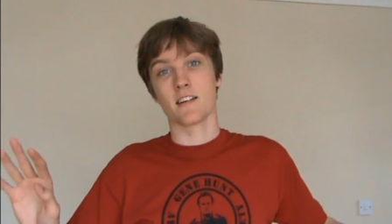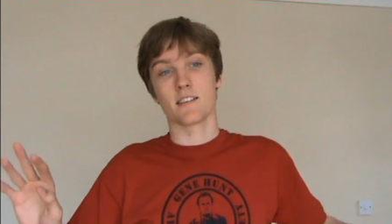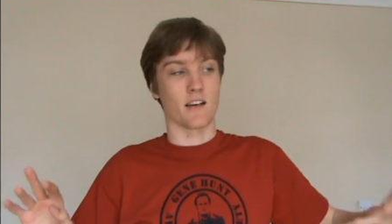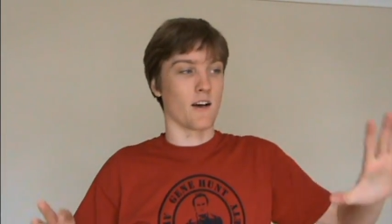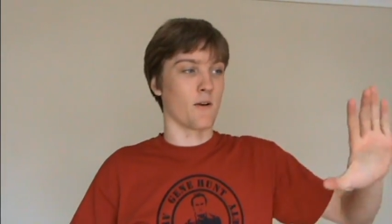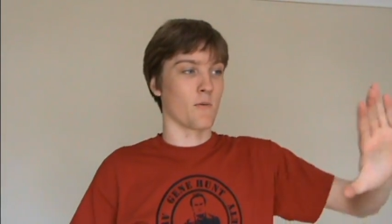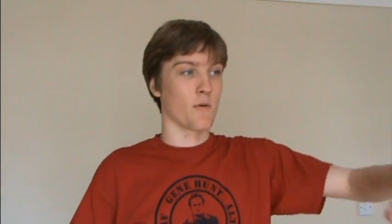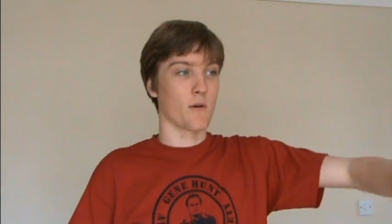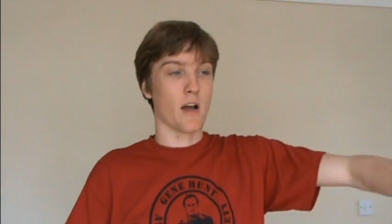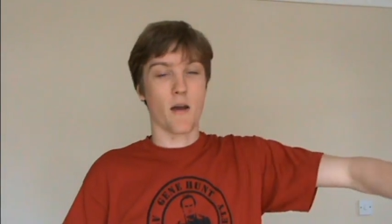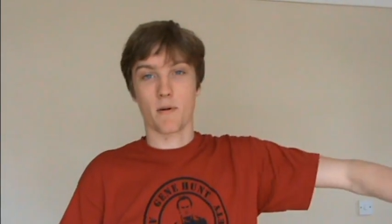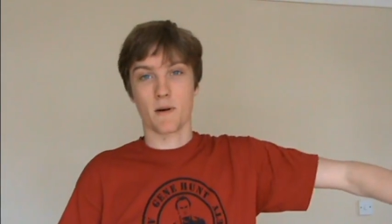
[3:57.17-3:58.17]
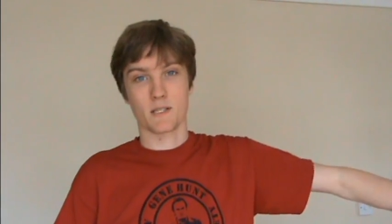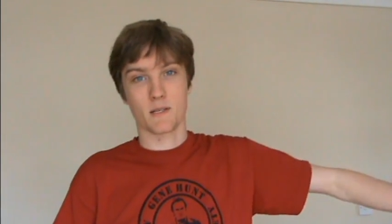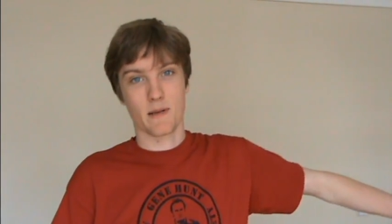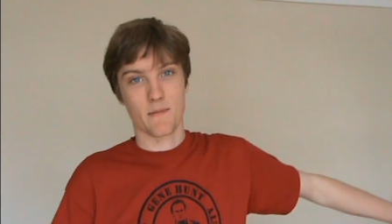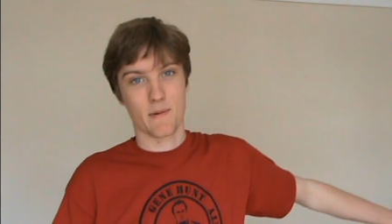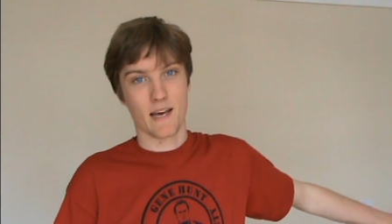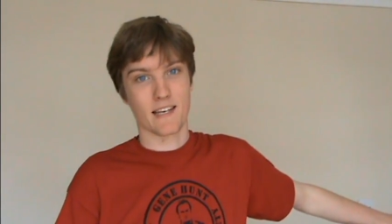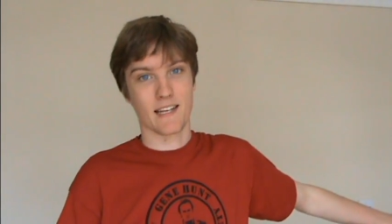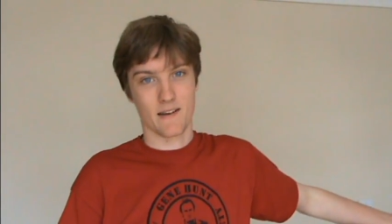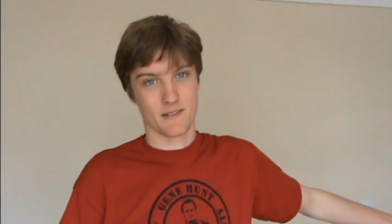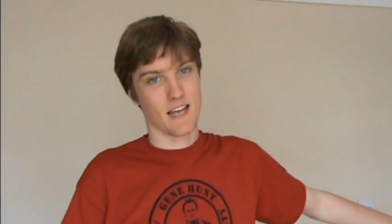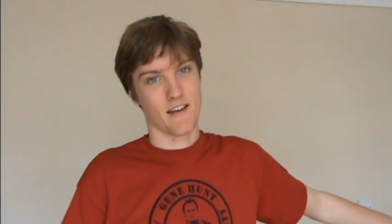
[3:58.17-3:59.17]
So we were going past the Big Ben,
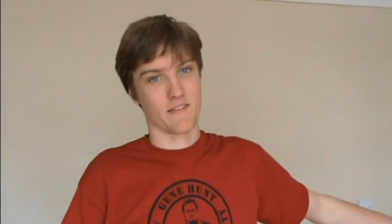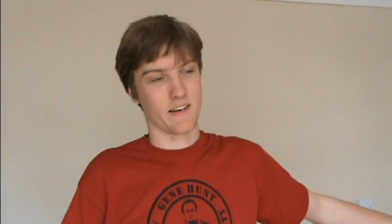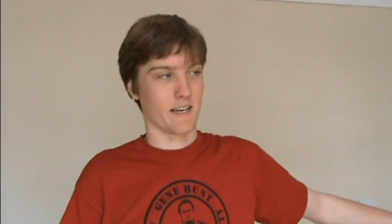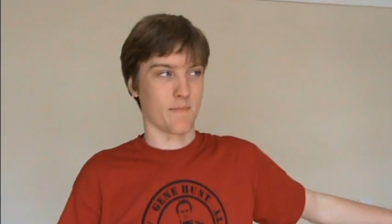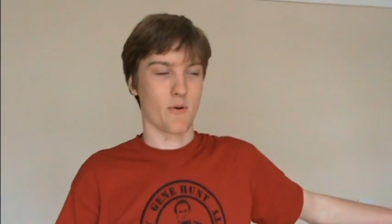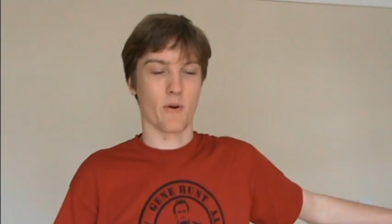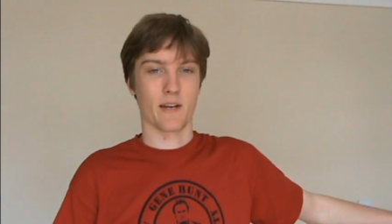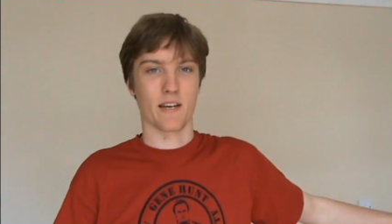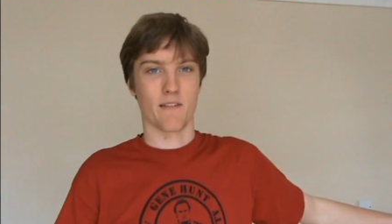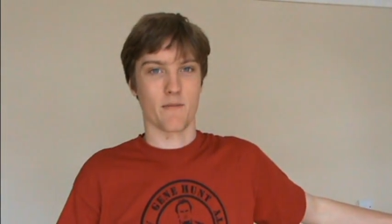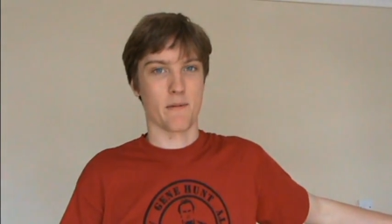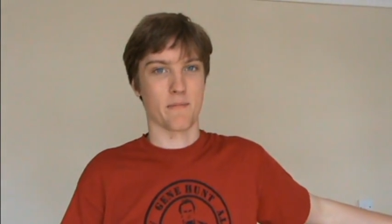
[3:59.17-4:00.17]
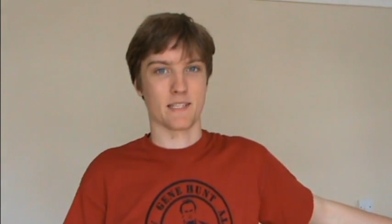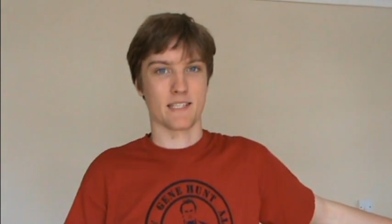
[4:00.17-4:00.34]
that was definitely a point I remember